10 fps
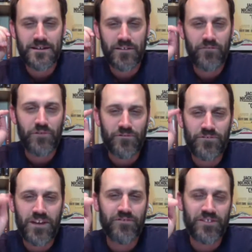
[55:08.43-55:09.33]
of your
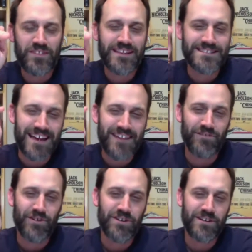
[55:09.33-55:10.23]
favorite things
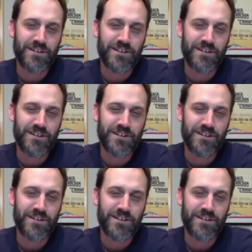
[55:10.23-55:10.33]
ever.